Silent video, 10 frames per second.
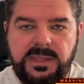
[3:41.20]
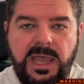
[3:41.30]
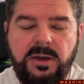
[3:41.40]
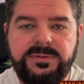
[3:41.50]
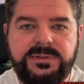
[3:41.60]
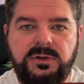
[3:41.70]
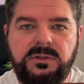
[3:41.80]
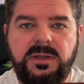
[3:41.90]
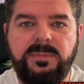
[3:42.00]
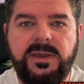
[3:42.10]
I would
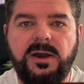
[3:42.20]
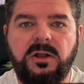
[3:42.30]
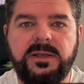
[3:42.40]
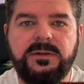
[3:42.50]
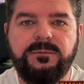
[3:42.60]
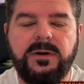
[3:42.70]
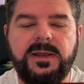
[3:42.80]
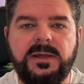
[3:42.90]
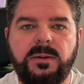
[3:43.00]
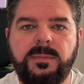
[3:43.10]
certainly be all in for
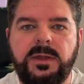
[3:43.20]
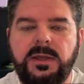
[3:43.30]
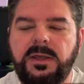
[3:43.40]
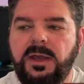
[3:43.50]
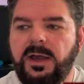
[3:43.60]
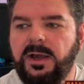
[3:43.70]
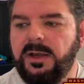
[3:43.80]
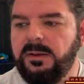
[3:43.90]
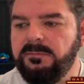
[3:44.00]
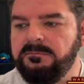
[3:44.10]
him.
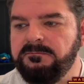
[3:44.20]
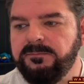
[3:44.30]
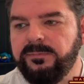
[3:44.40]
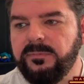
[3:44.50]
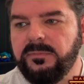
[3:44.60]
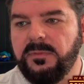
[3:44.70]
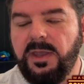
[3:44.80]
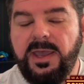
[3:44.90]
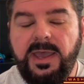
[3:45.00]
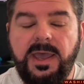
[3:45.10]
Um,
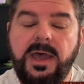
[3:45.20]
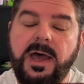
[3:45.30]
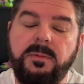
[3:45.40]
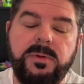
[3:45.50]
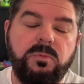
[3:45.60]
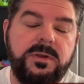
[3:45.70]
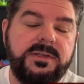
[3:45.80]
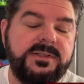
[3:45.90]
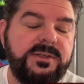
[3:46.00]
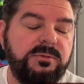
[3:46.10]
I mean, we
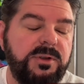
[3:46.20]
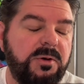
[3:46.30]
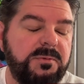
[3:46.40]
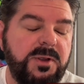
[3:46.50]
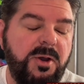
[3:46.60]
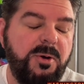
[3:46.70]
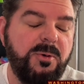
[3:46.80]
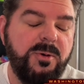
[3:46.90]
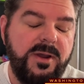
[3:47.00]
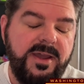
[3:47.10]
still don't know